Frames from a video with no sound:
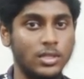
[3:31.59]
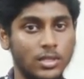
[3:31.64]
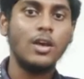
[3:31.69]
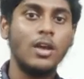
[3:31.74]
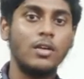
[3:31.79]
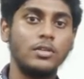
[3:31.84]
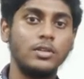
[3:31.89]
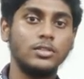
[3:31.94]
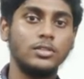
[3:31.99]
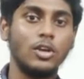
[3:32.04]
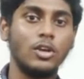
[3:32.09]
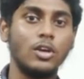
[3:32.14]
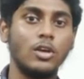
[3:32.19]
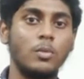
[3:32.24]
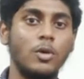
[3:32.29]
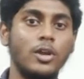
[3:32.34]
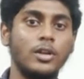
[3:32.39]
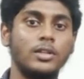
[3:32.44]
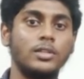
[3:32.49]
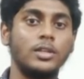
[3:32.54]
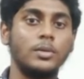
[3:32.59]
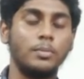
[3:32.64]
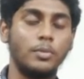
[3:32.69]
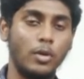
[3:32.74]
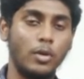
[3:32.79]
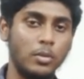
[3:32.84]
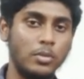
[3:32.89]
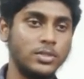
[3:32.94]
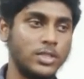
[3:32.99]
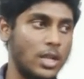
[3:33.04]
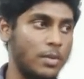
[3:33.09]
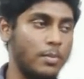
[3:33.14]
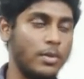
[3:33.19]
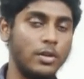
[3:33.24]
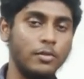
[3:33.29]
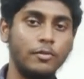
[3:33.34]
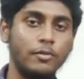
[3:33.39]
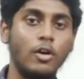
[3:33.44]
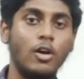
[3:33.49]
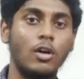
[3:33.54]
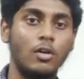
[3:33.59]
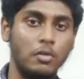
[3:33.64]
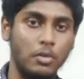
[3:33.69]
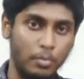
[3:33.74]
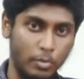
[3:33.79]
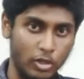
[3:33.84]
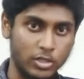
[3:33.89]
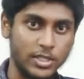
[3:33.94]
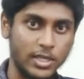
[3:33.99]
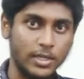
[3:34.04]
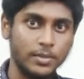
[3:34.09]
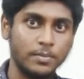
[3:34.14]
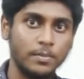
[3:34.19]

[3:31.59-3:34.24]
Now I will talk about the problem statement for our project.